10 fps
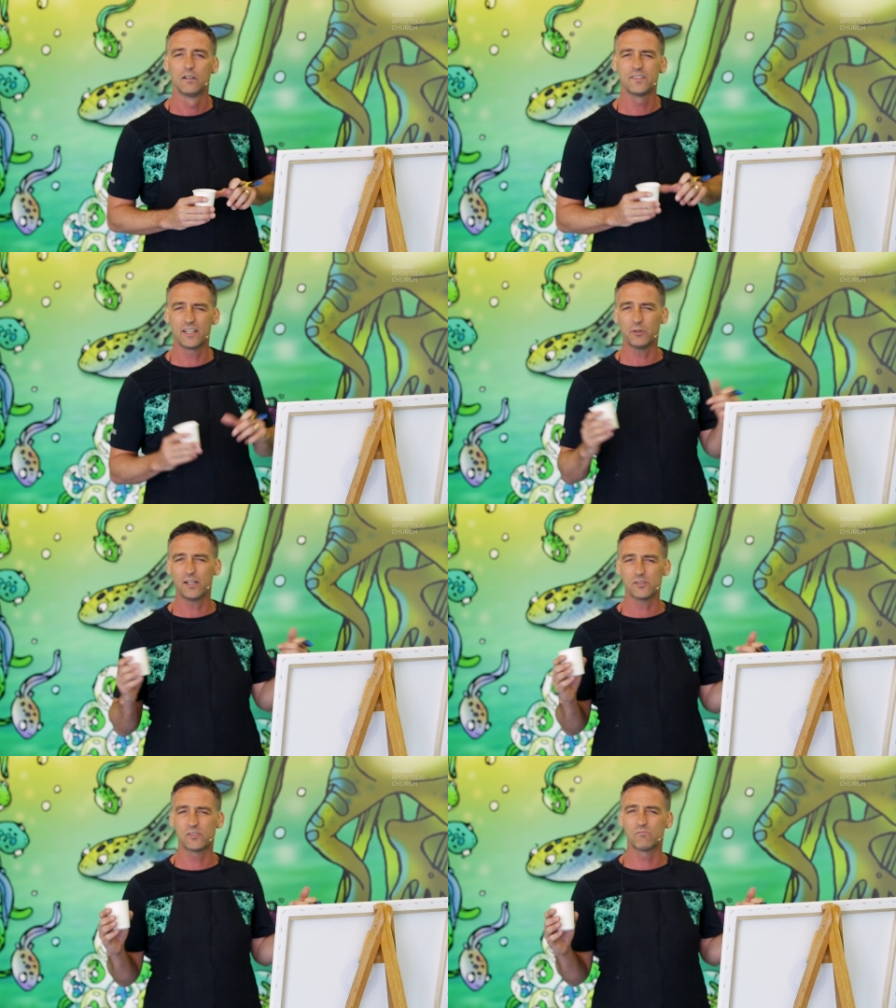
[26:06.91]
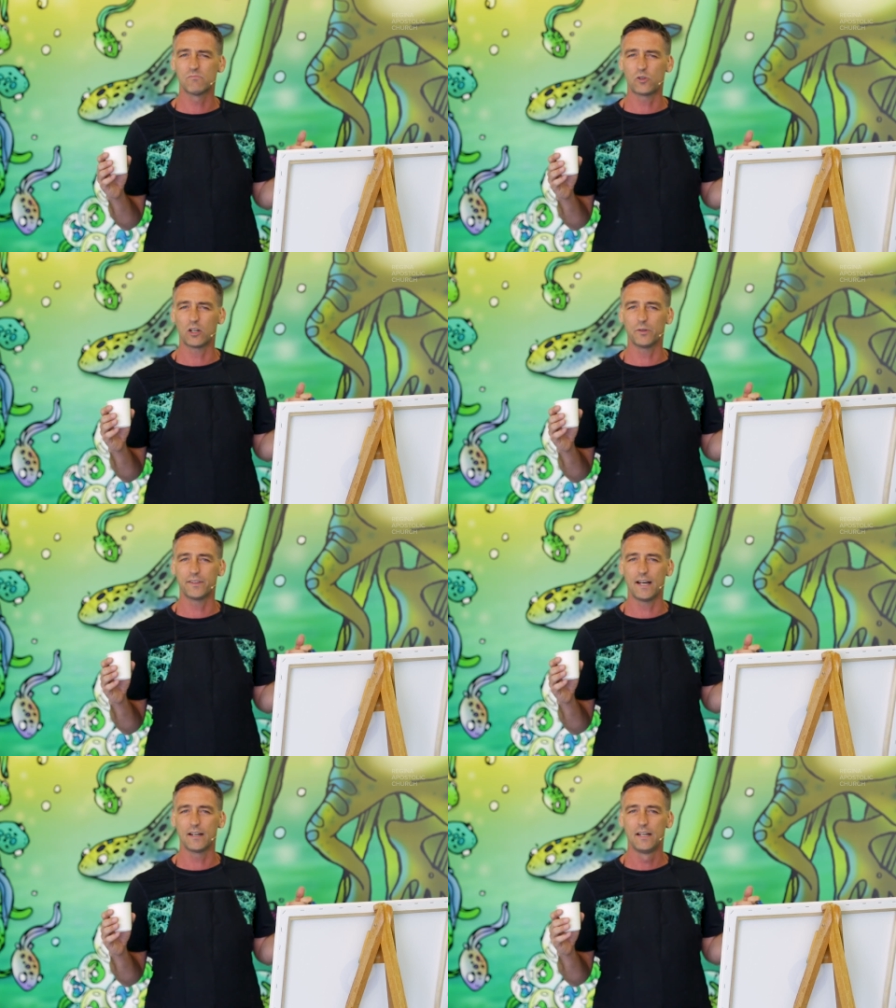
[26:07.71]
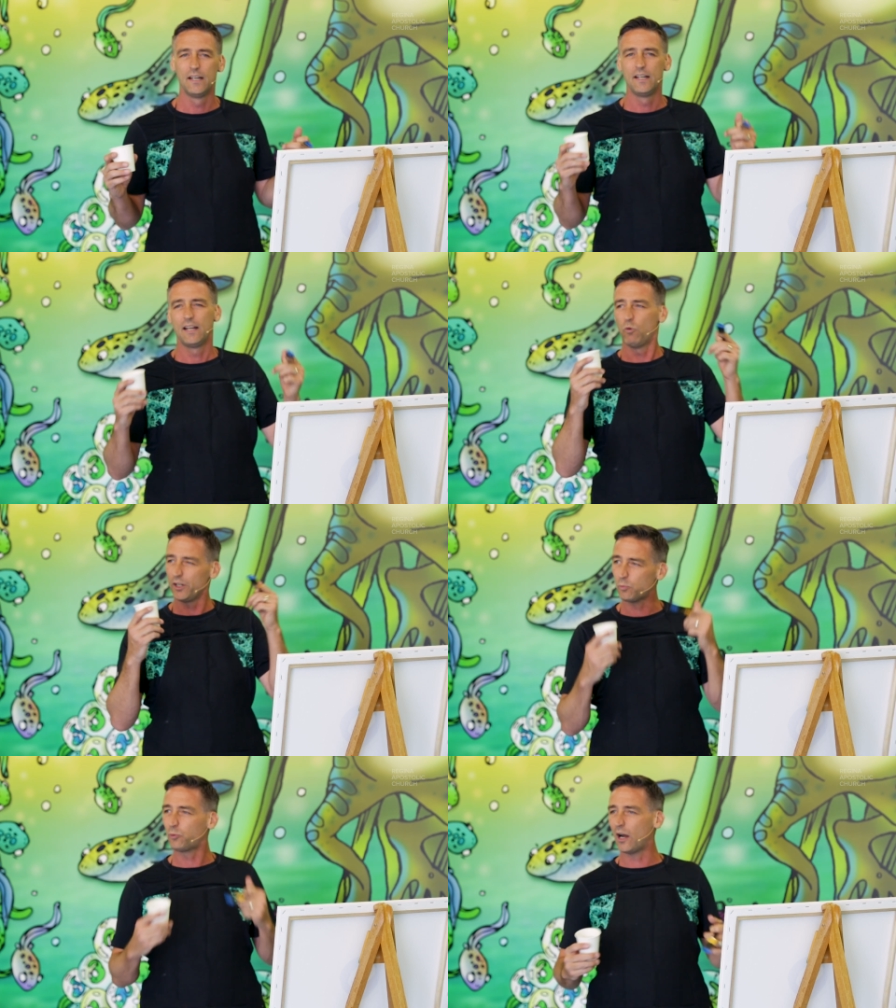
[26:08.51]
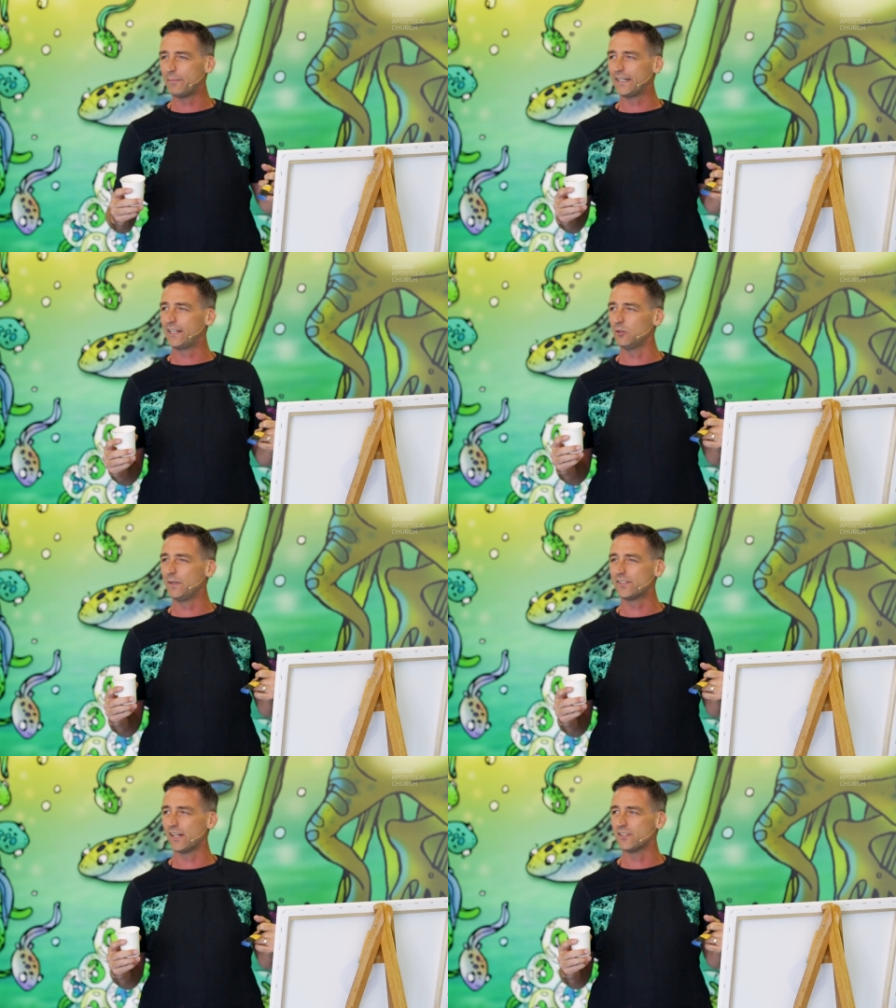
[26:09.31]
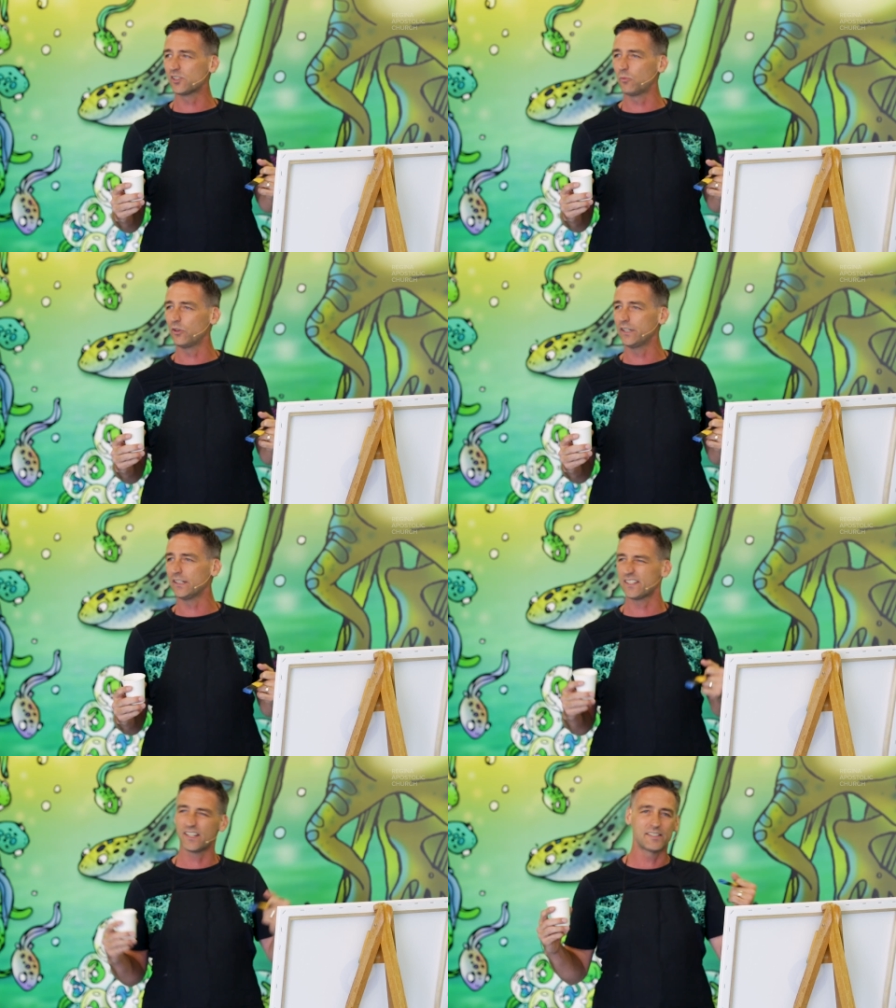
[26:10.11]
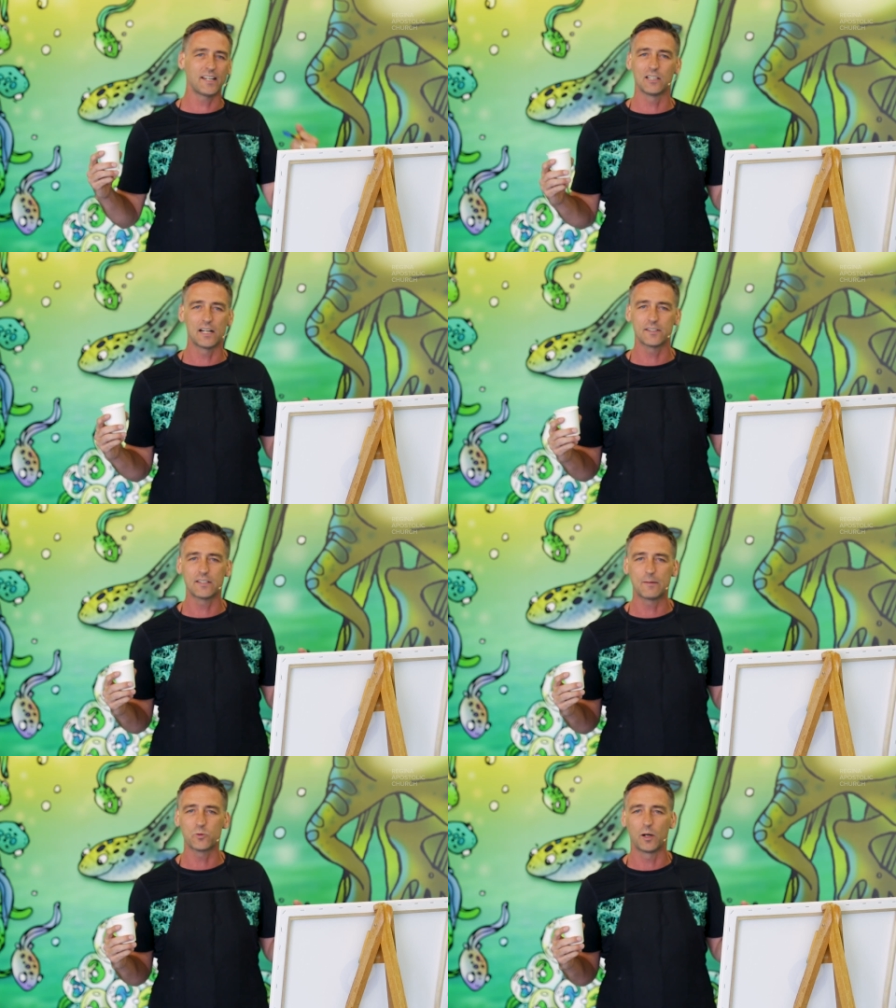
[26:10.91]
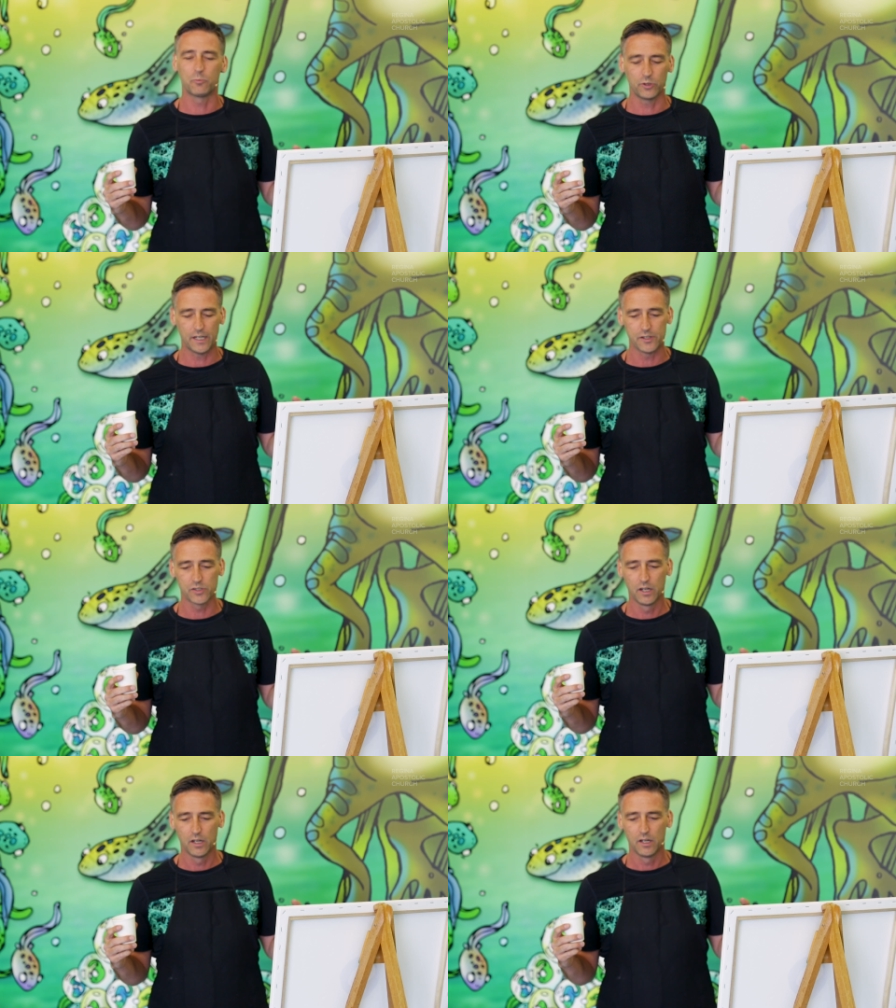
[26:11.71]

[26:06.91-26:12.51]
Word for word: Does anyone else struggle with that? What you'll probably hear me say this morning, because I say it lots of times when I preach,